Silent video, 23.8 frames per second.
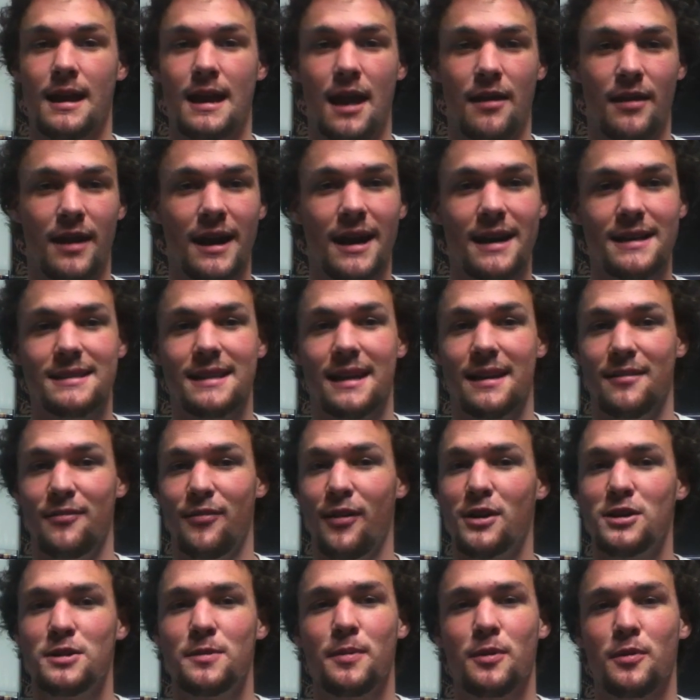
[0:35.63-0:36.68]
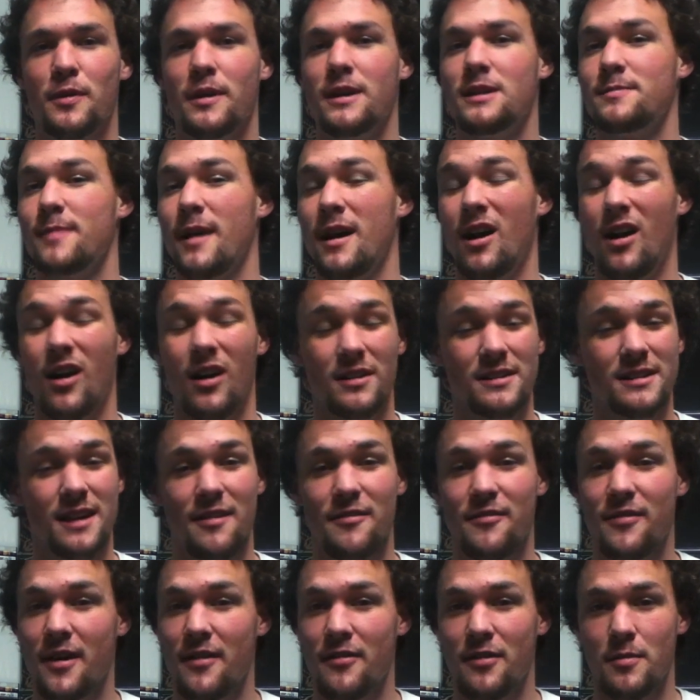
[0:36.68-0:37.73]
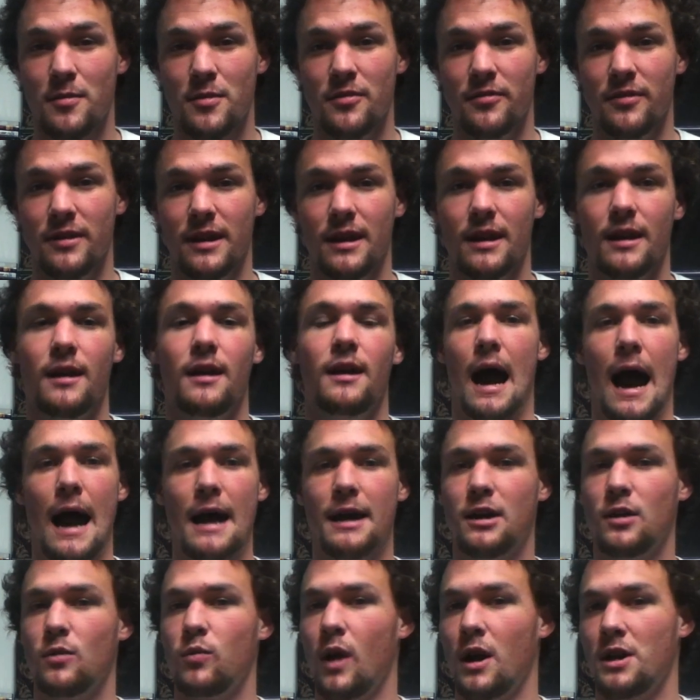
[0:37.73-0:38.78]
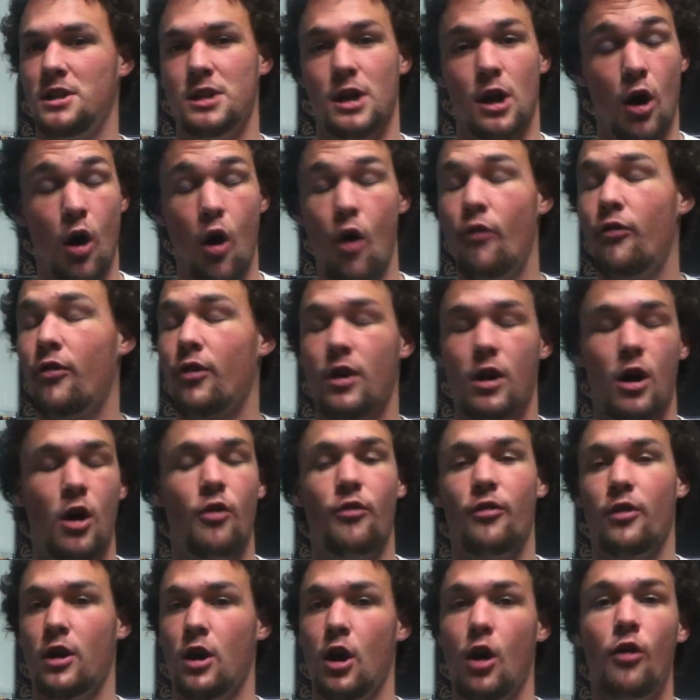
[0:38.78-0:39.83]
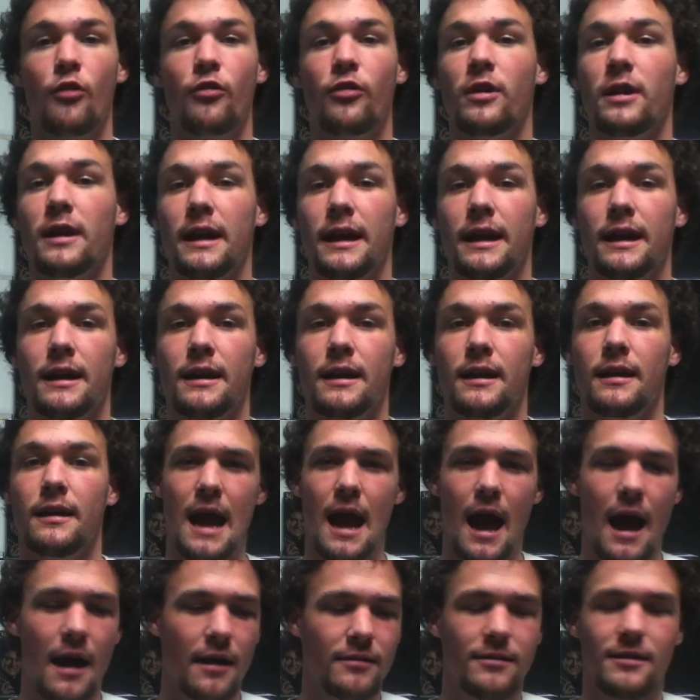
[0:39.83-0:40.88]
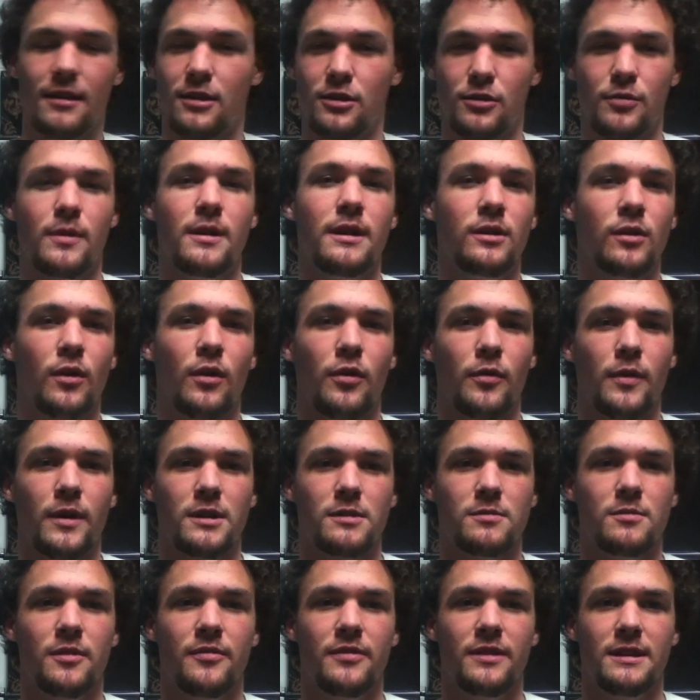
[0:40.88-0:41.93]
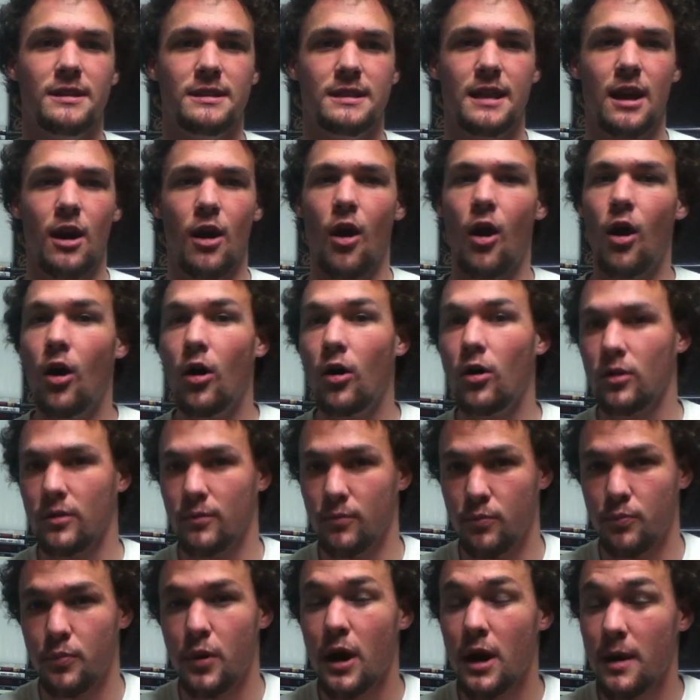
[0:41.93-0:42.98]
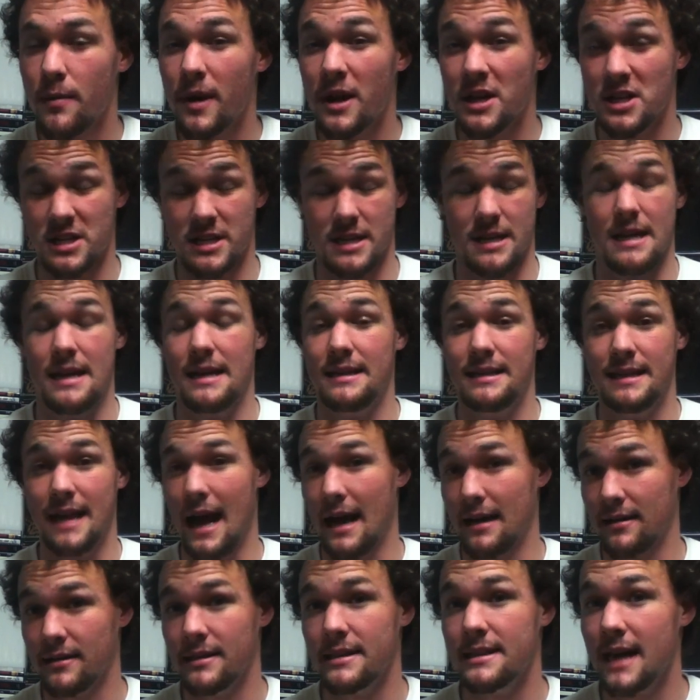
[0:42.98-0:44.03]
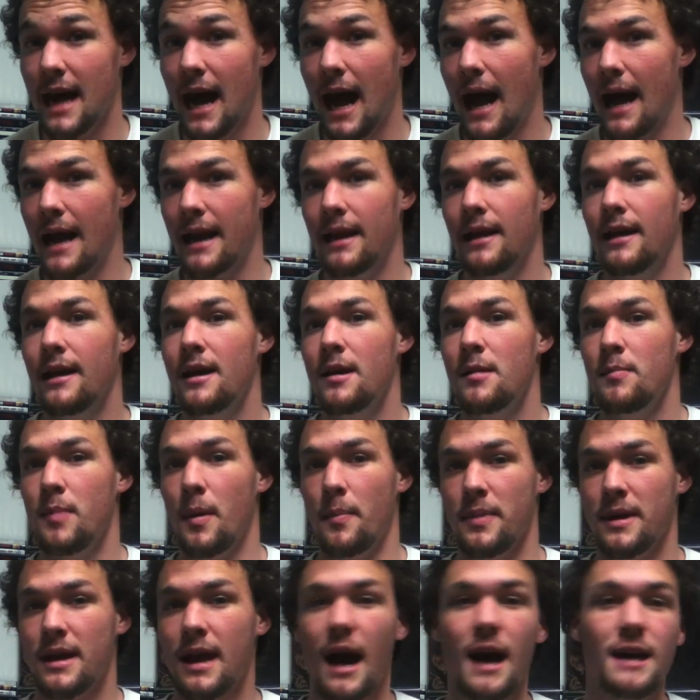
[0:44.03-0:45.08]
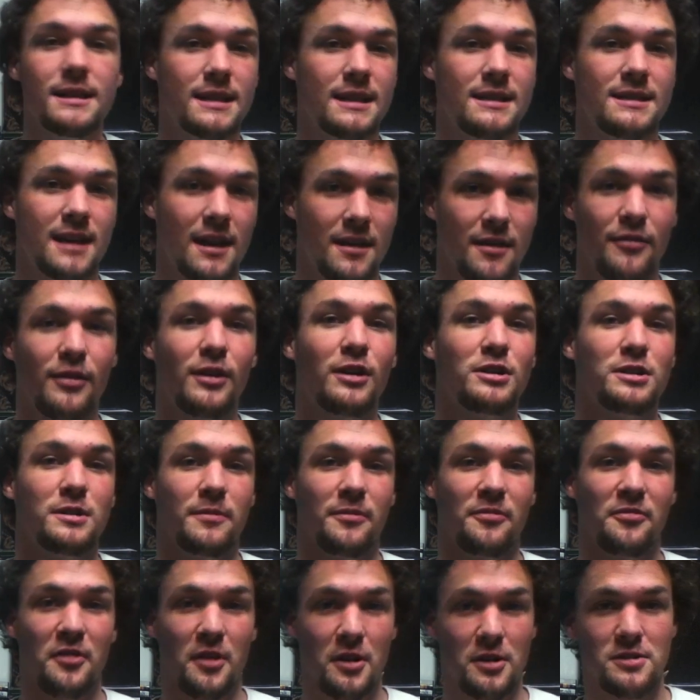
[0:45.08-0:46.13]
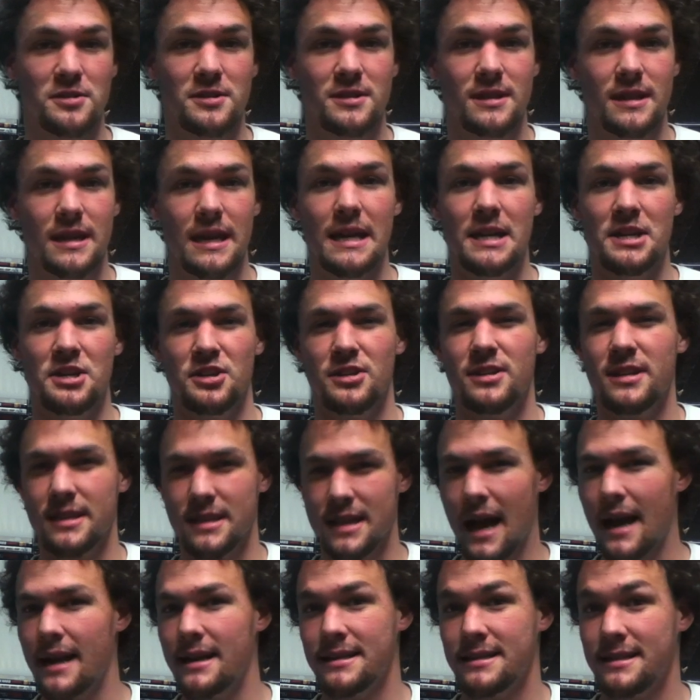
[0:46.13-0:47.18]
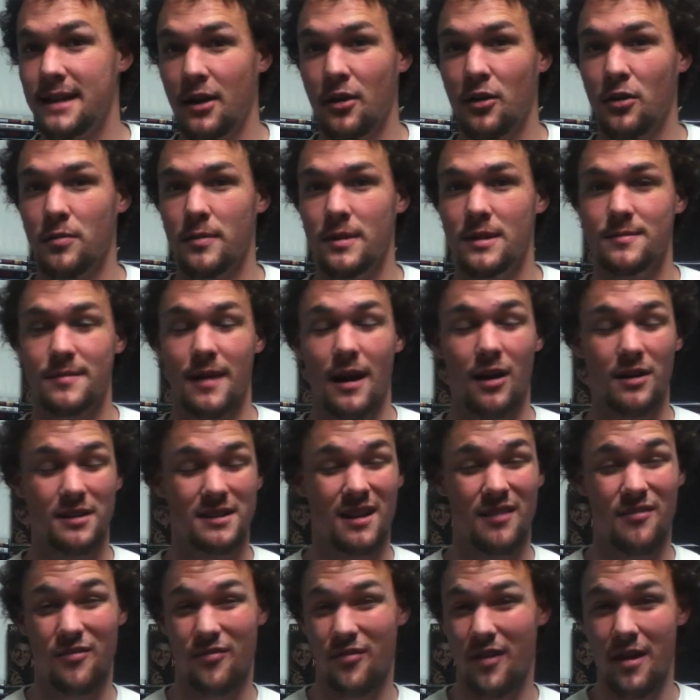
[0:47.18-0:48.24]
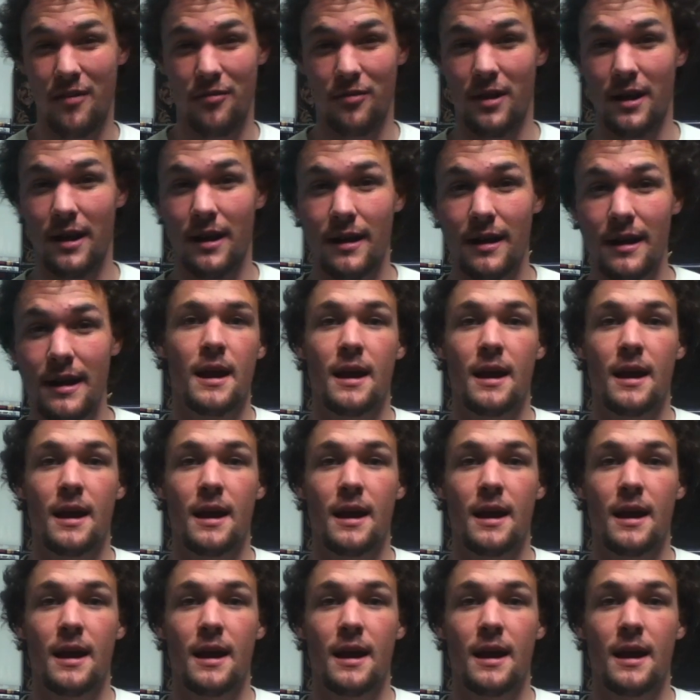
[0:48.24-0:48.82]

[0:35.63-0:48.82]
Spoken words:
Now, like I said, Fellowship of the Ring is my all-time favorite movie. I could watch it over and over and over again. Out of the 3 Lord of the Rings movies, they're all pretty much exactly tied, but because I saw The Fellowship first, it just has kind of stuck with me as my all-time favorite.